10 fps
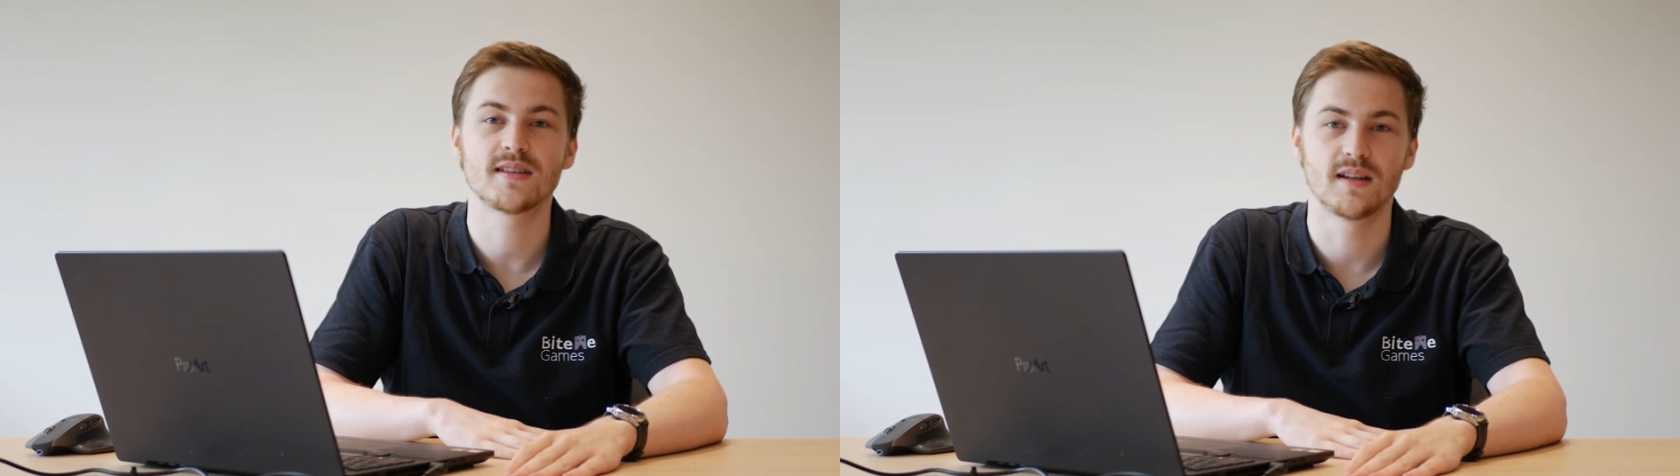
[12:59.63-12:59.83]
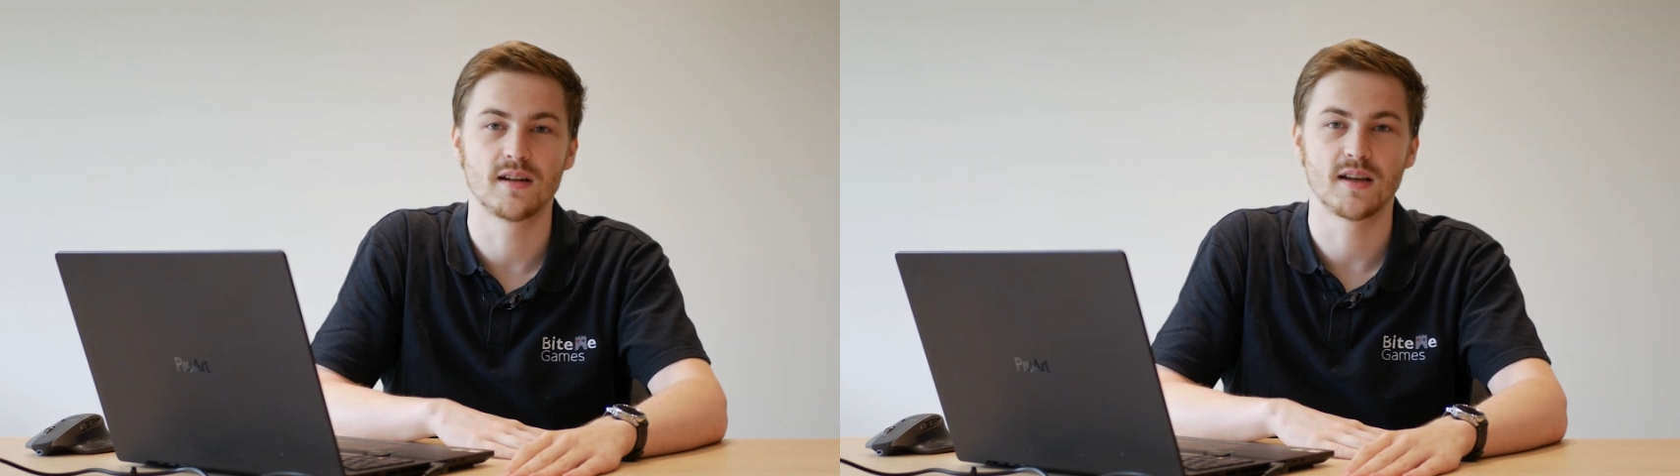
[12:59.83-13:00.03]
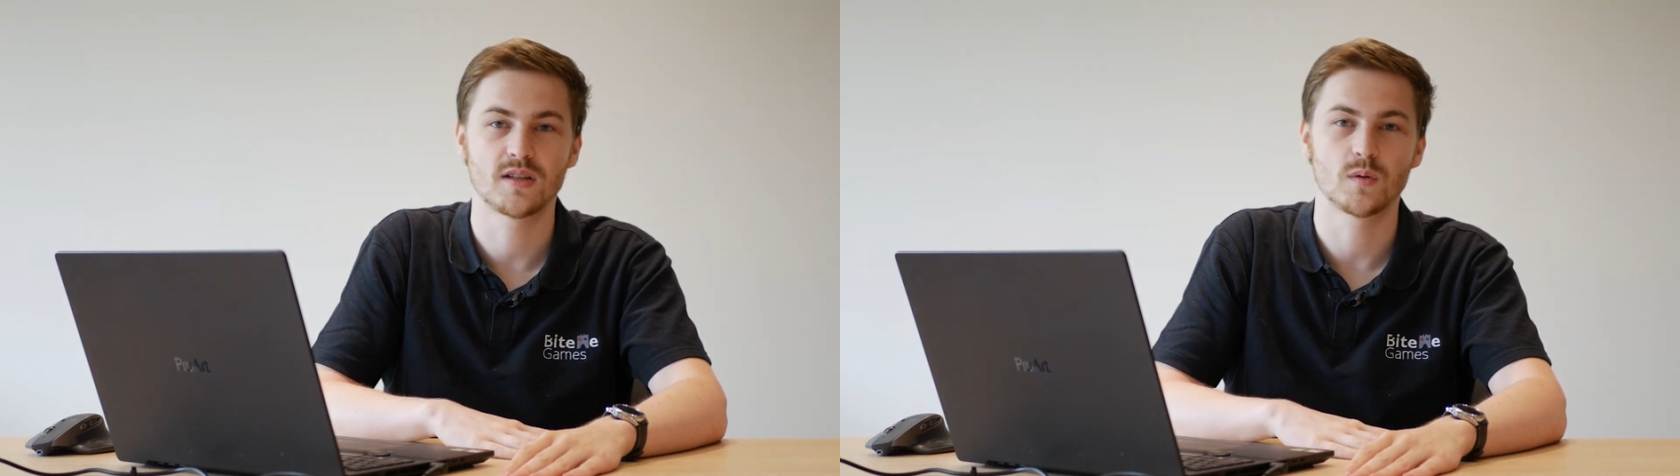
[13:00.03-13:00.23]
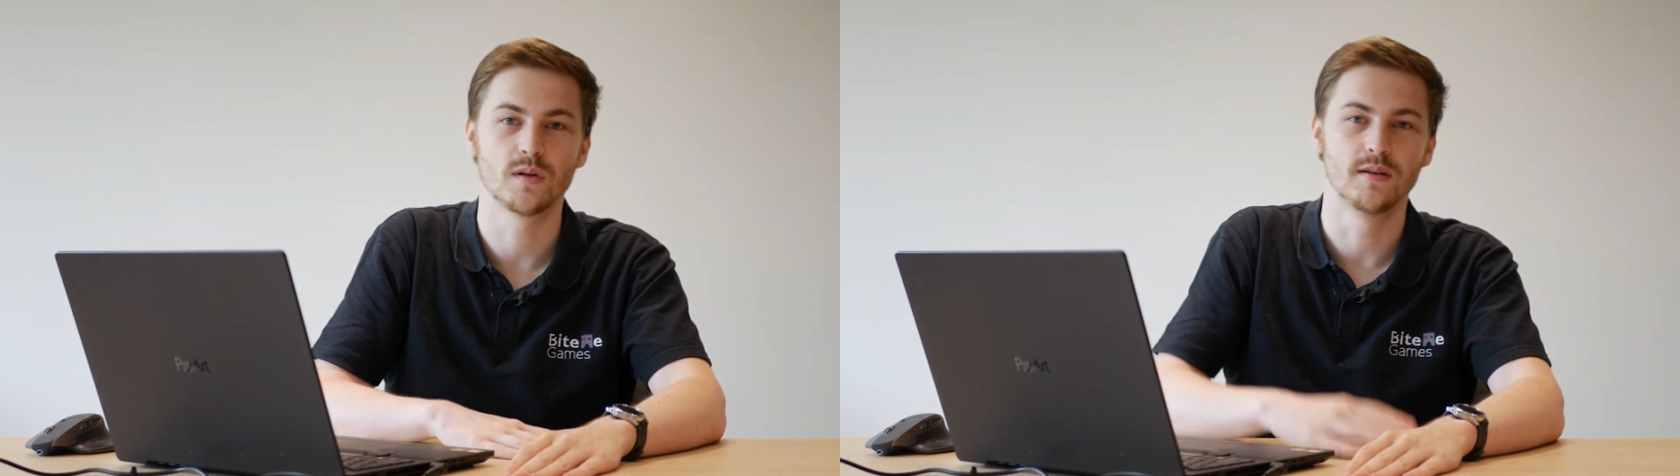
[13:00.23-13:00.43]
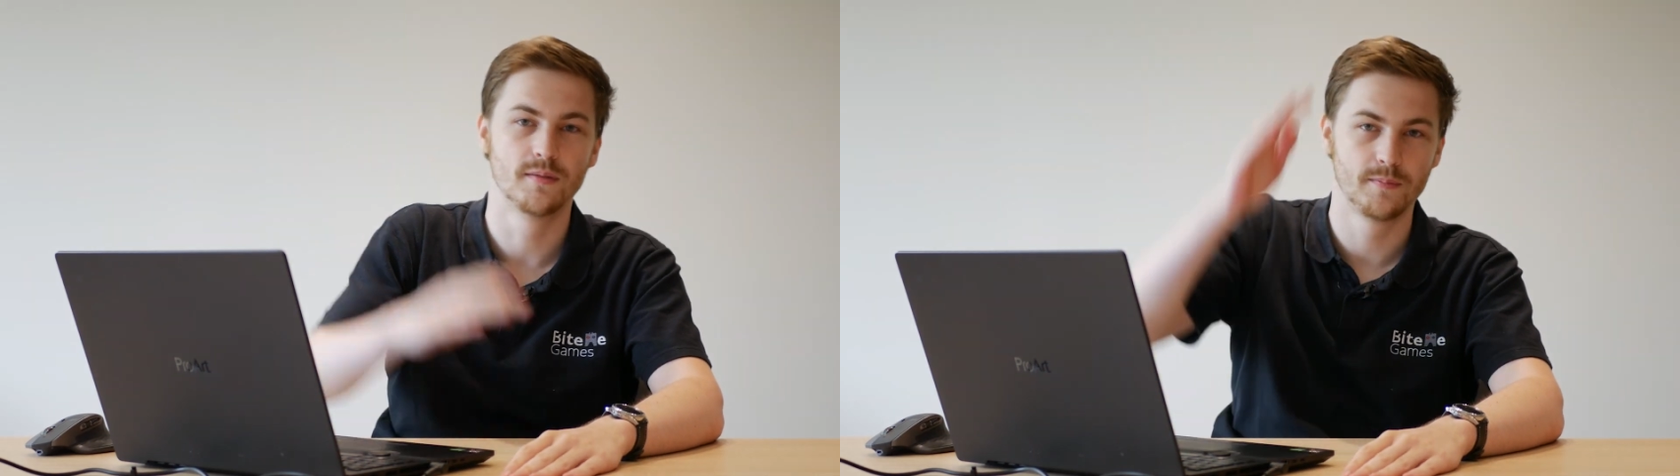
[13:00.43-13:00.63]
in the next
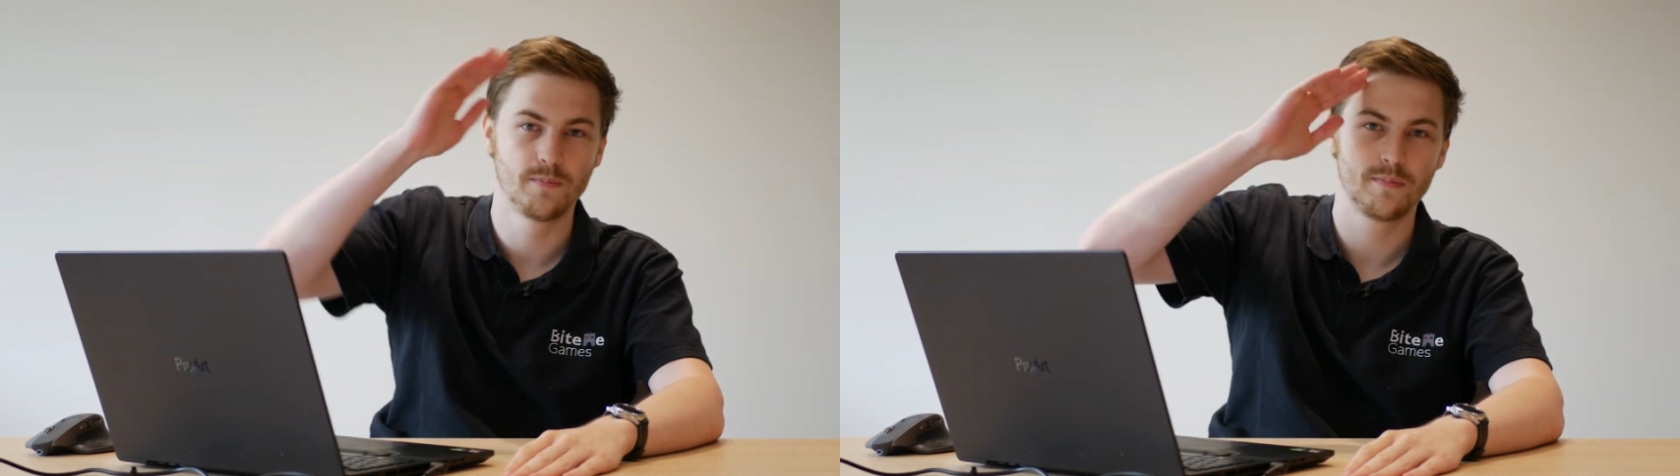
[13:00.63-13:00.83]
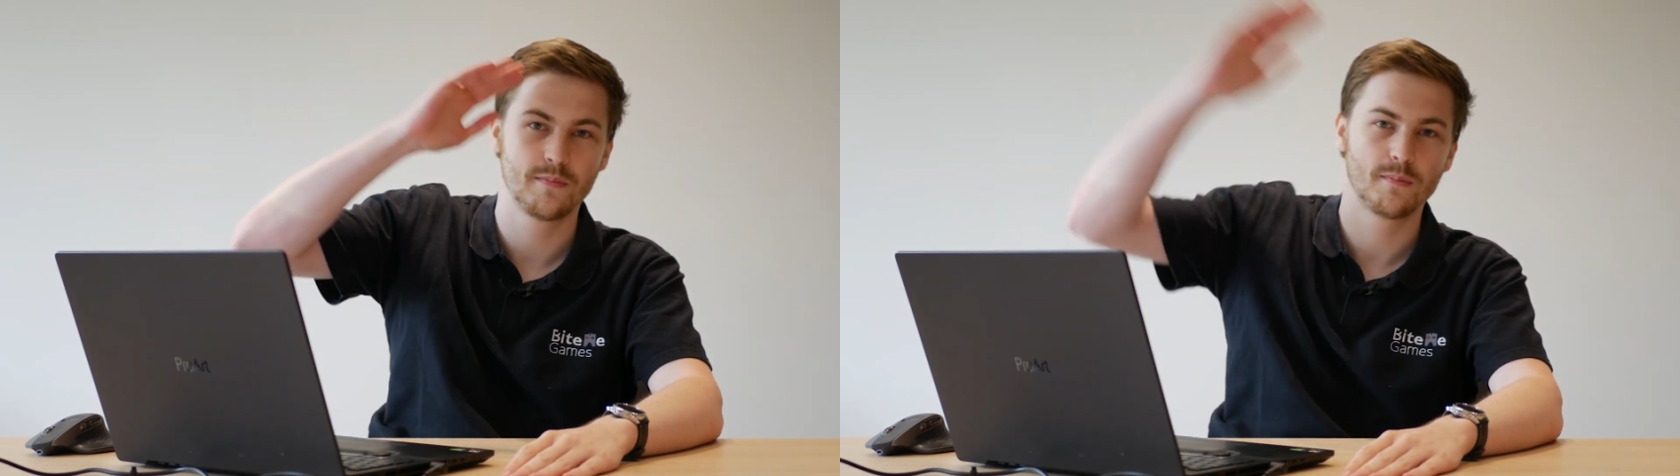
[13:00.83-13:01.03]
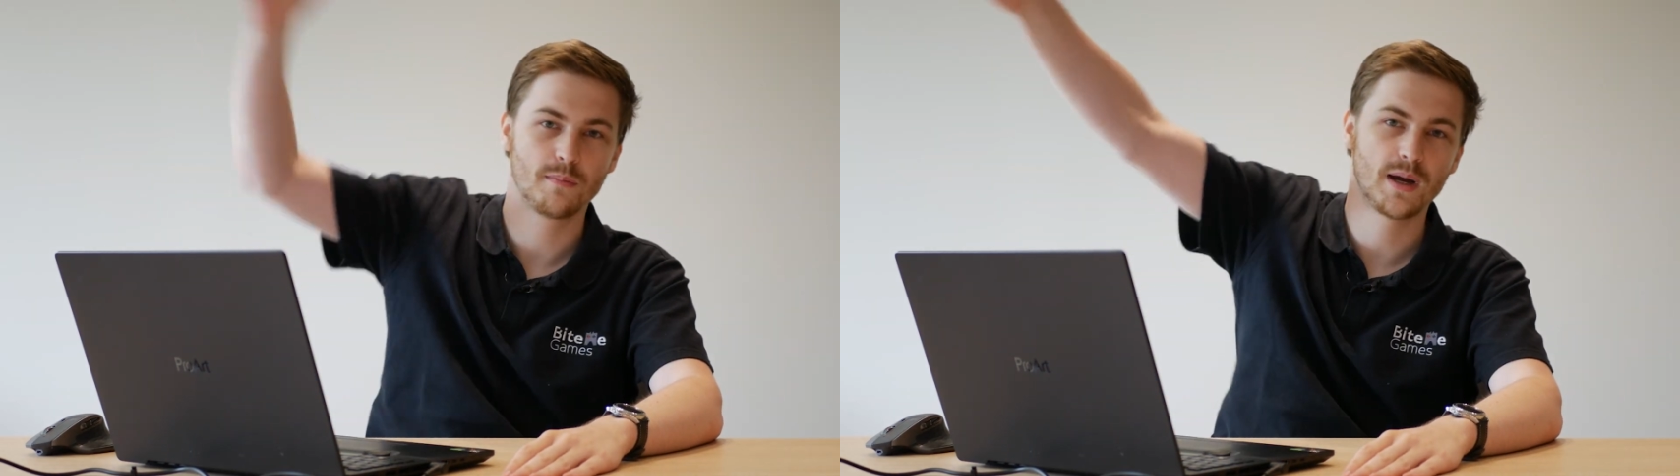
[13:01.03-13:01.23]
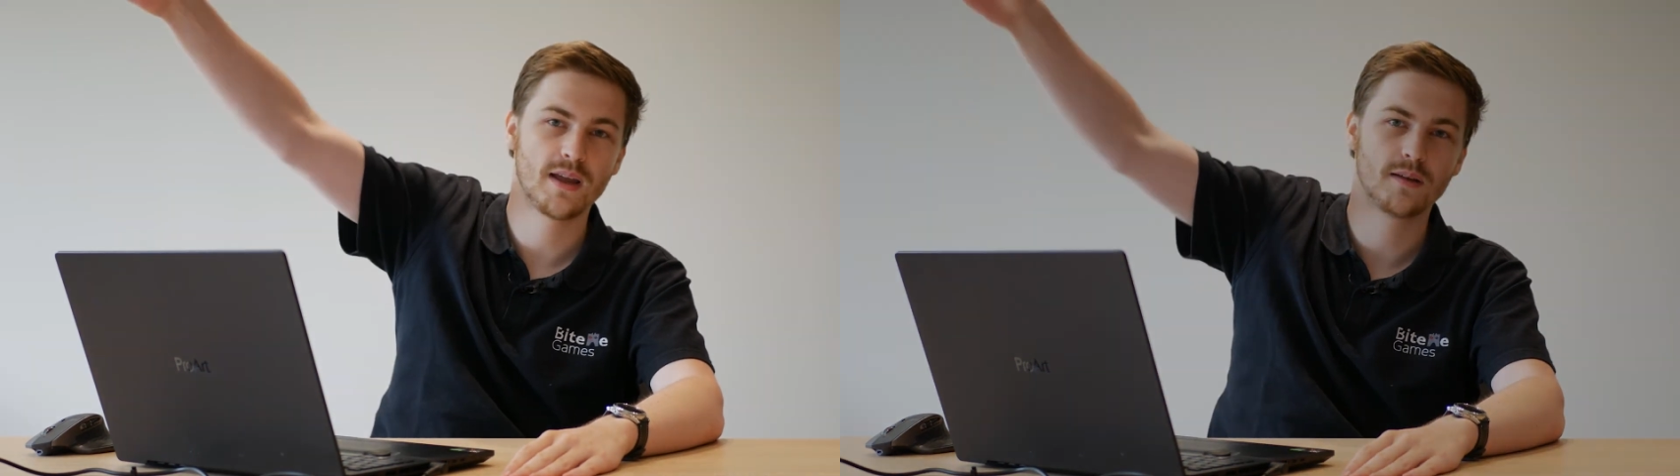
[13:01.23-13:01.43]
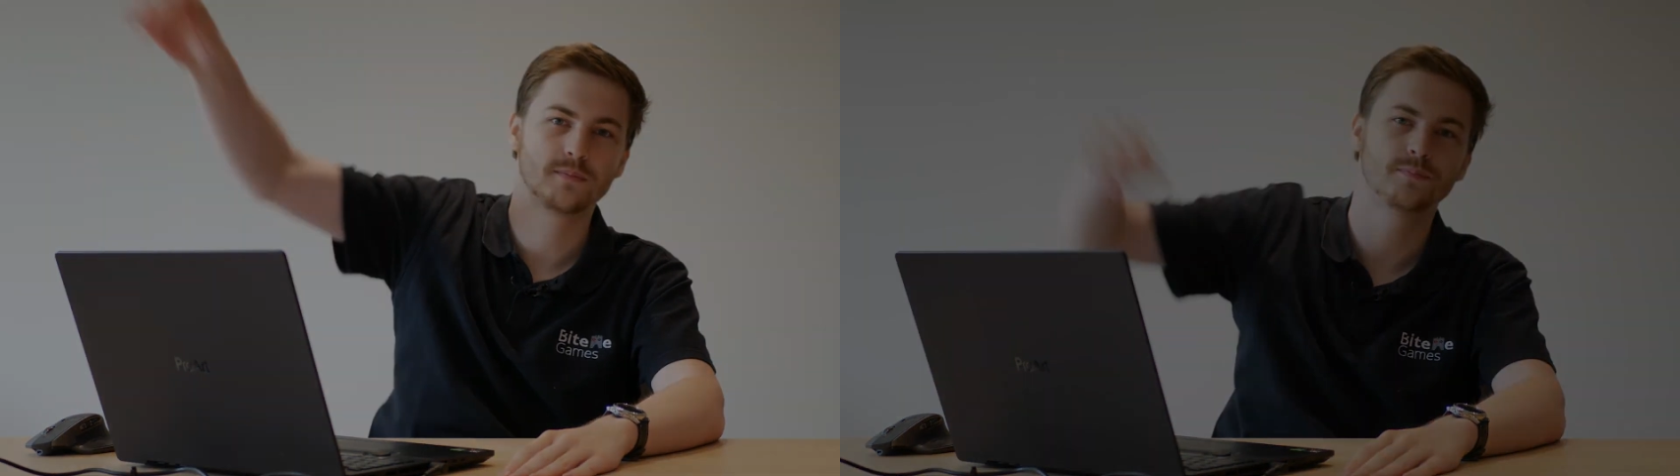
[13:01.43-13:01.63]
one.
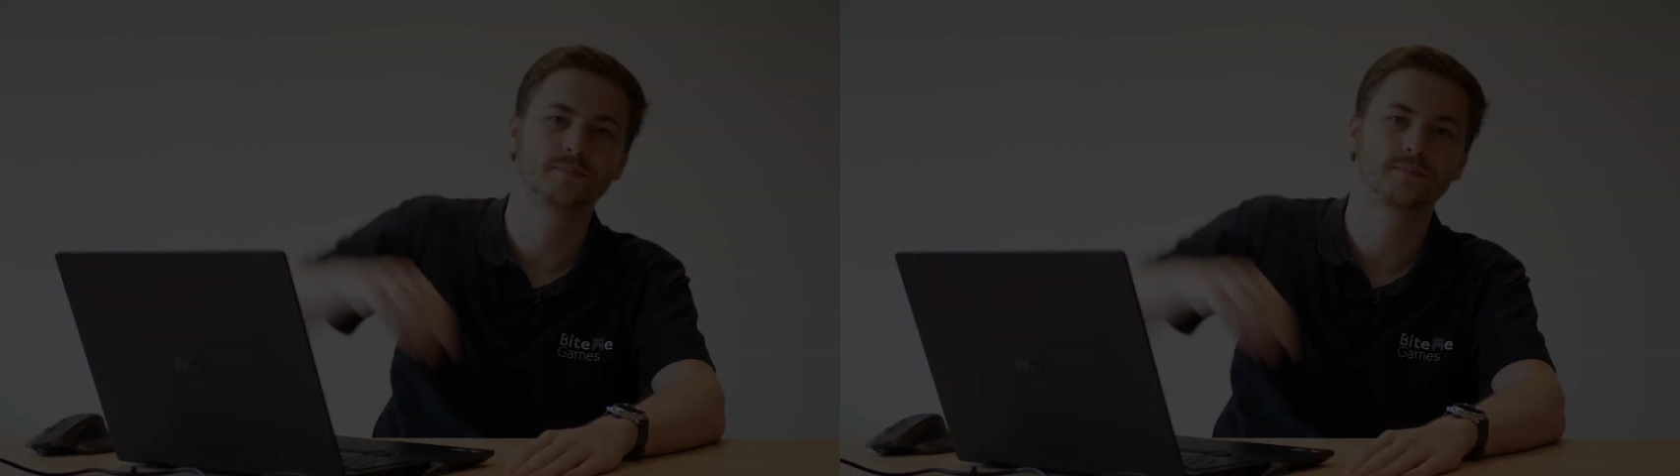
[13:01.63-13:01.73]
Bye.